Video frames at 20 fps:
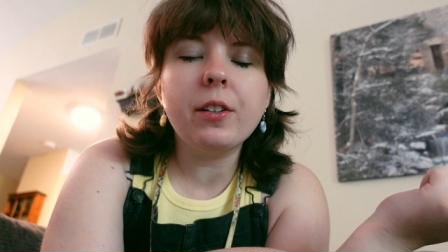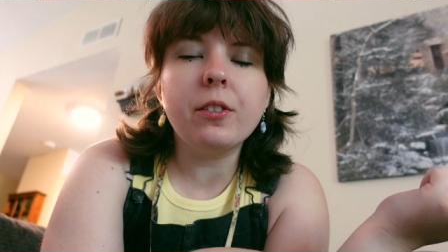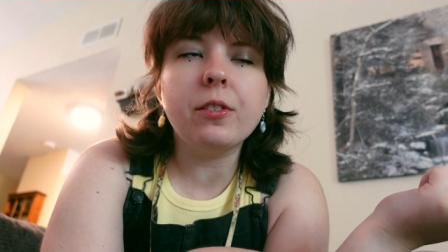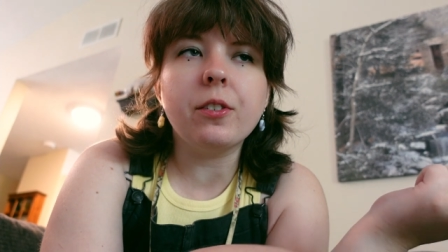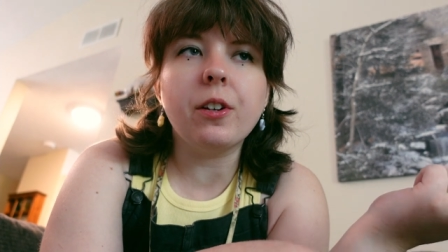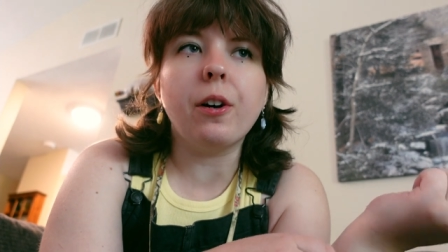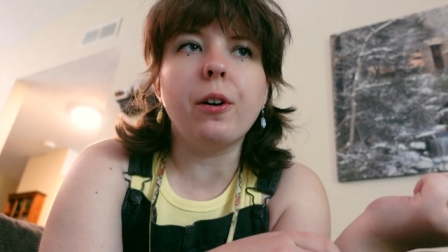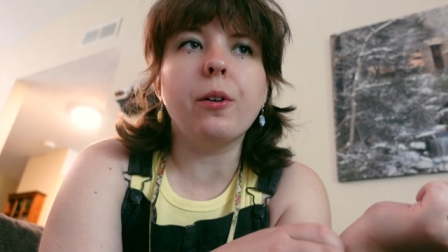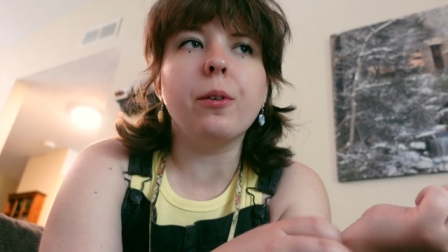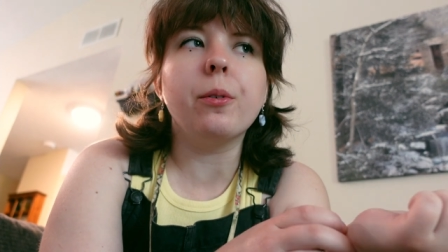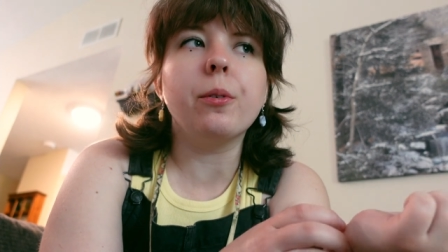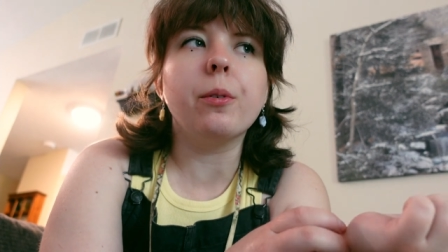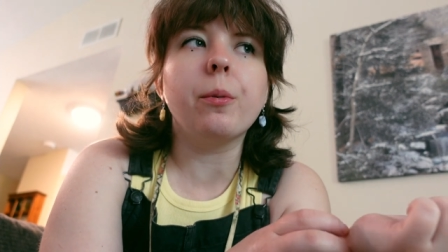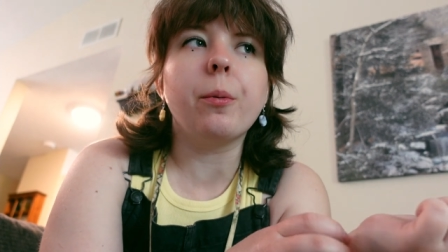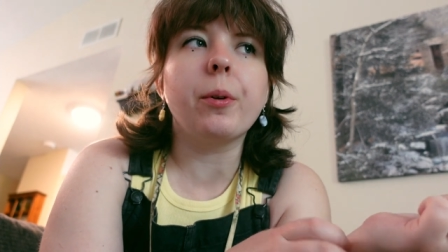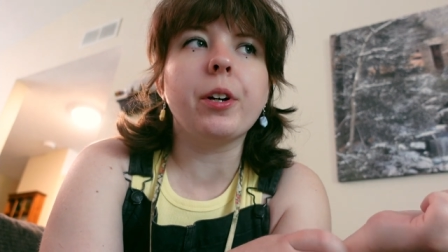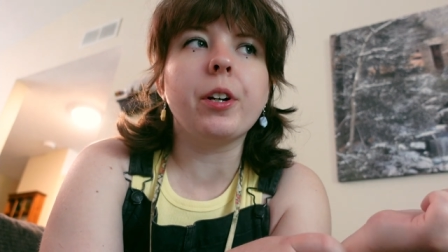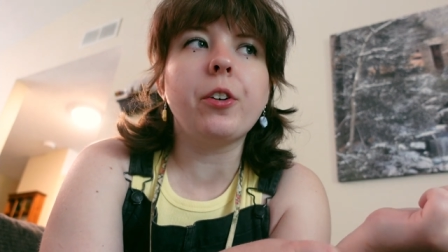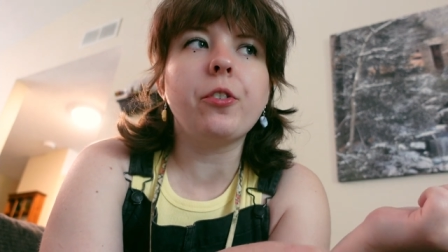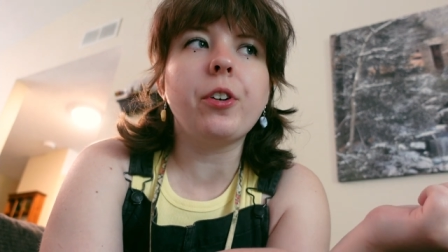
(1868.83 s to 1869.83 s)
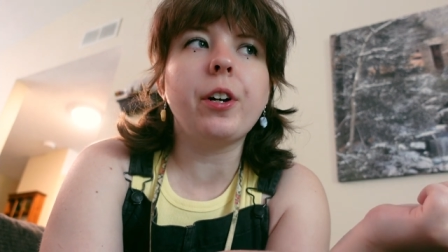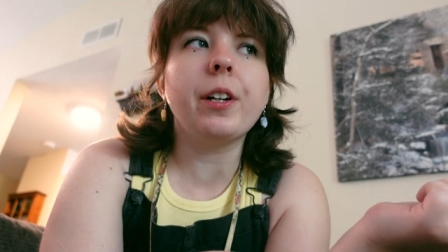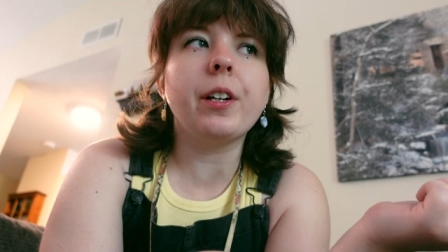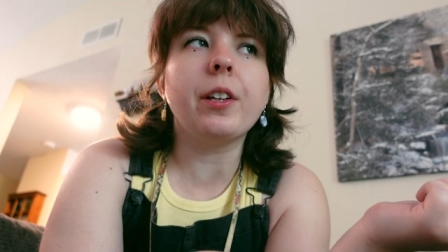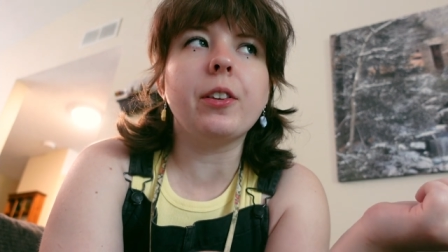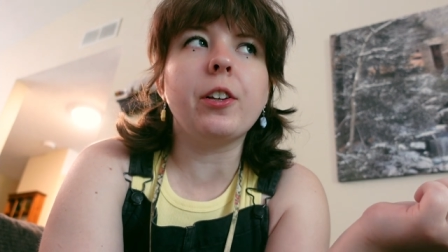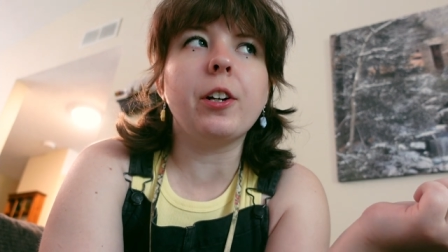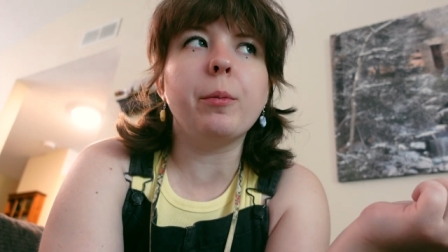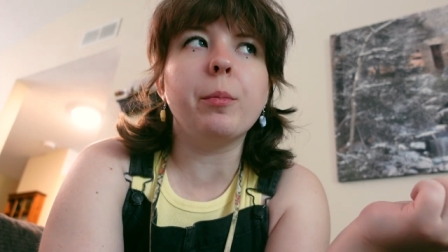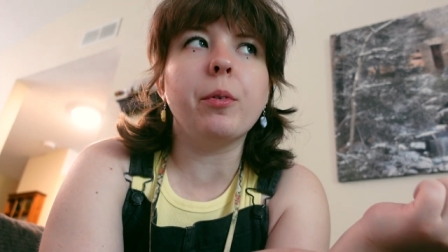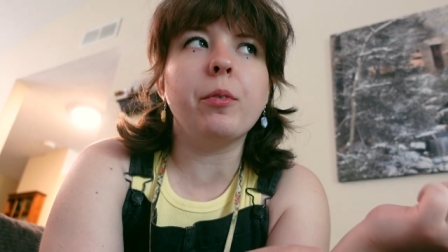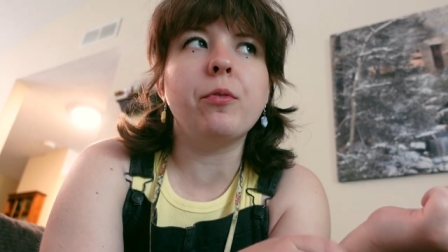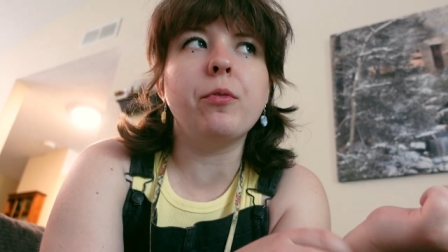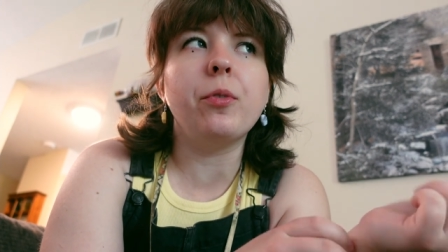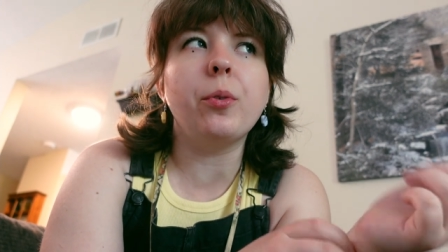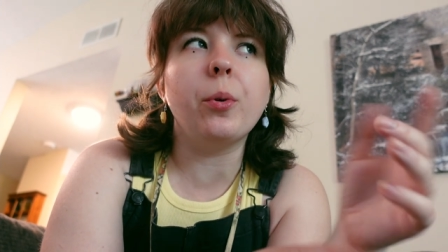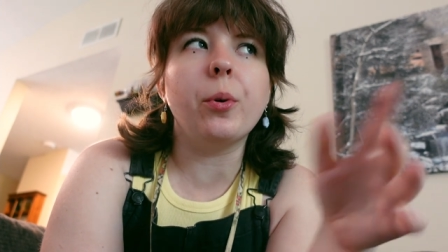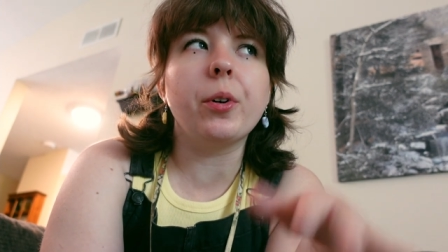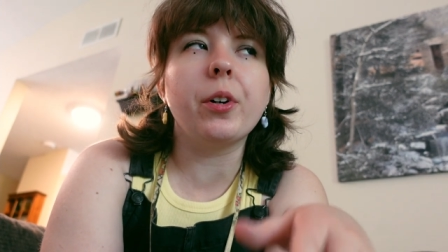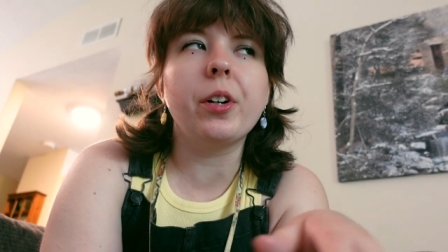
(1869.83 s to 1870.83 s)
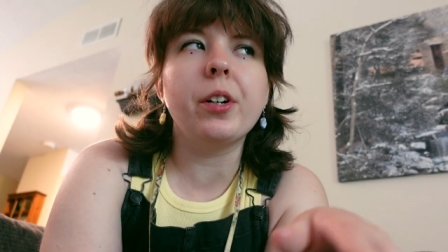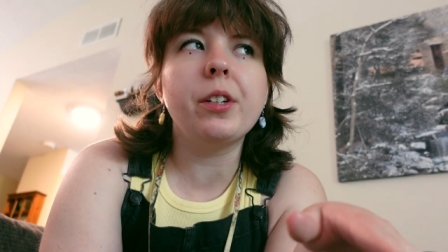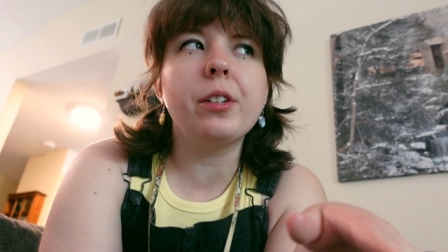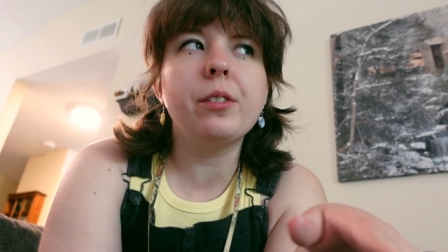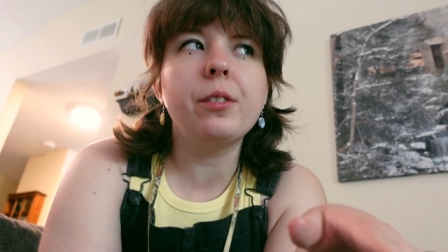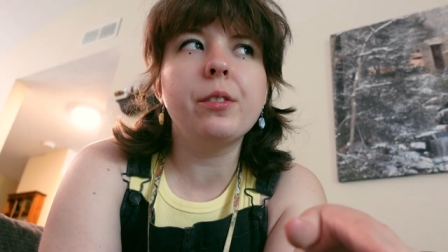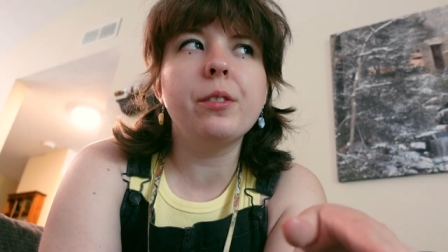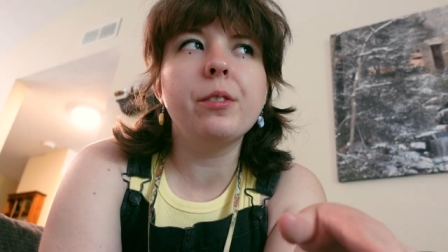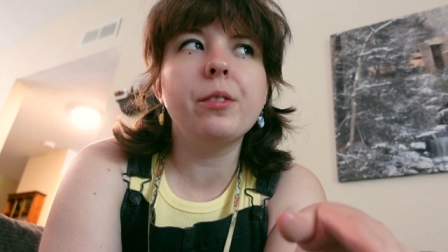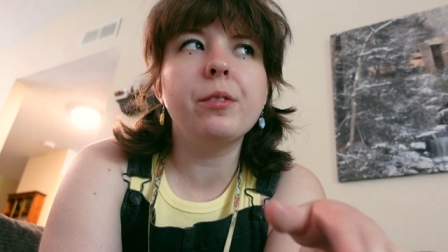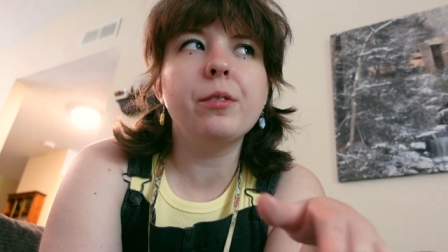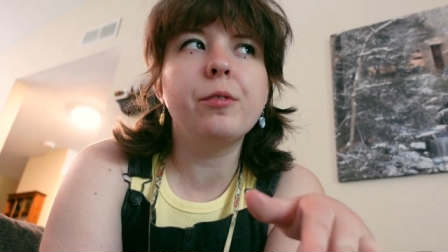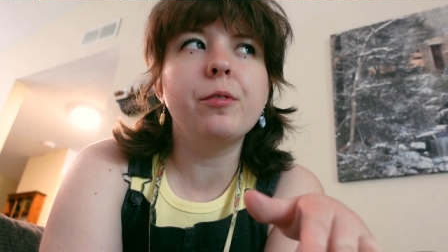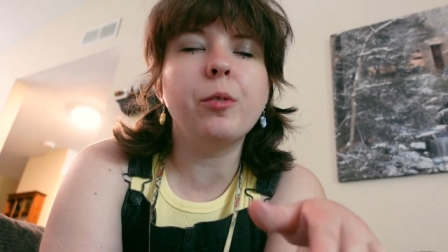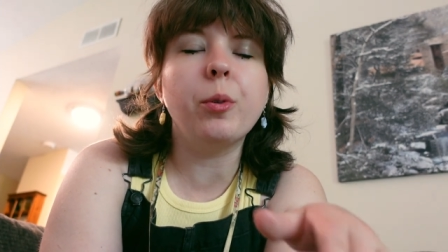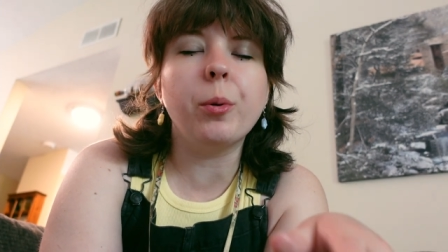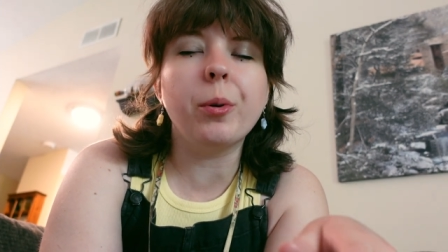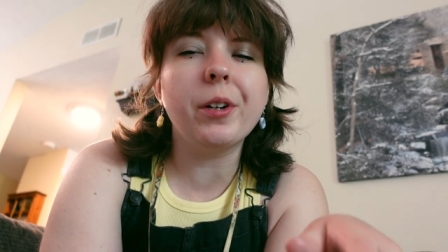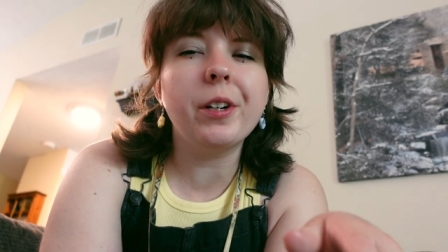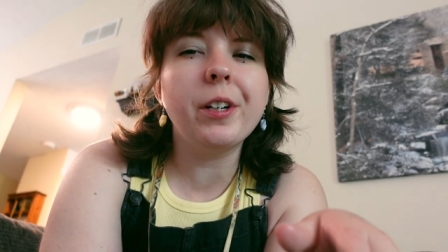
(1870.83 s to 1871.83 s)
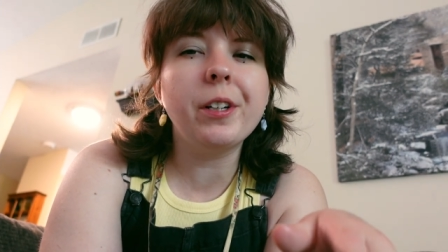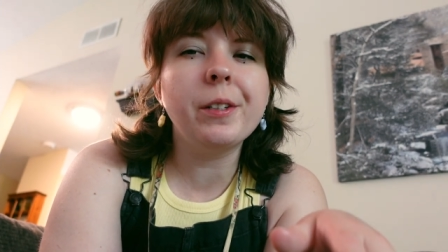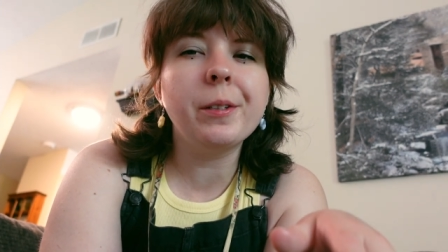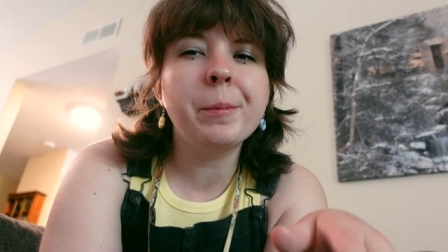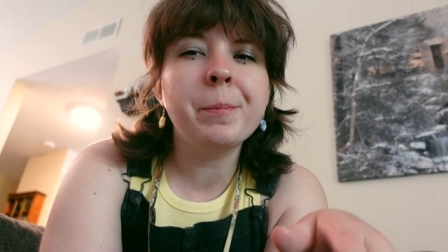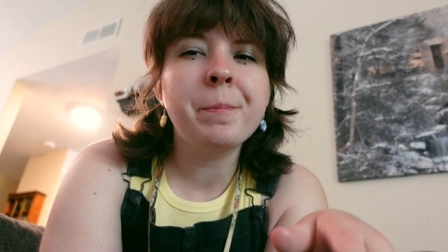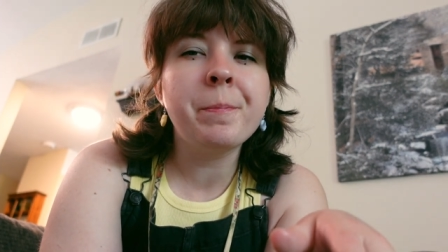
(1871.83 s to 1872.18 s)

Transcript: so we're gonna try to get there before 4.